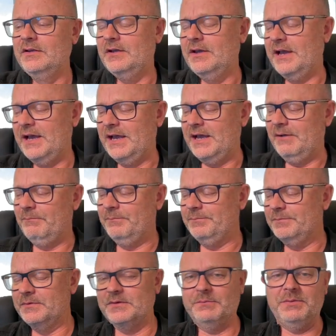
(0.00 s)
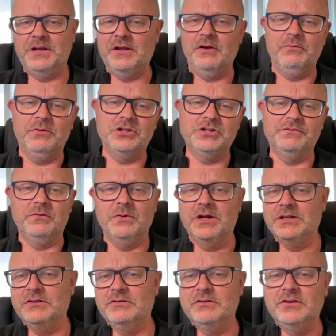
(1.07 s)
depending on whichever
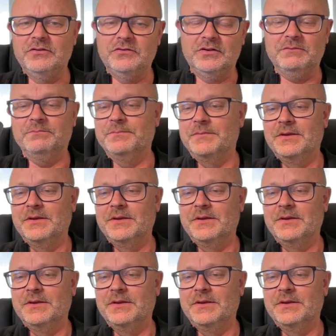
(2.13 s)
one you're using.